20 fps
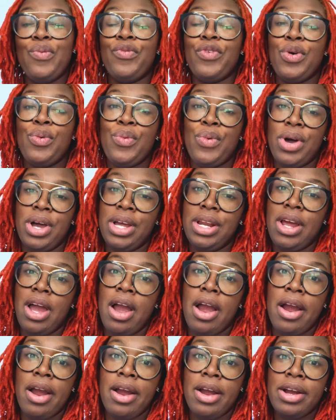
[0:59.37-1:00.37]
for one,
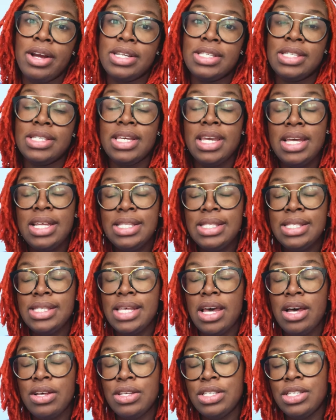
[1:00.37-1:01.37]
our skin
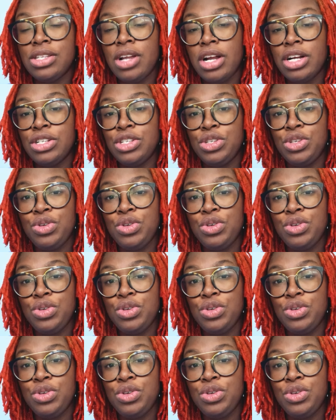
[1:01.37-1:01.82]
cells start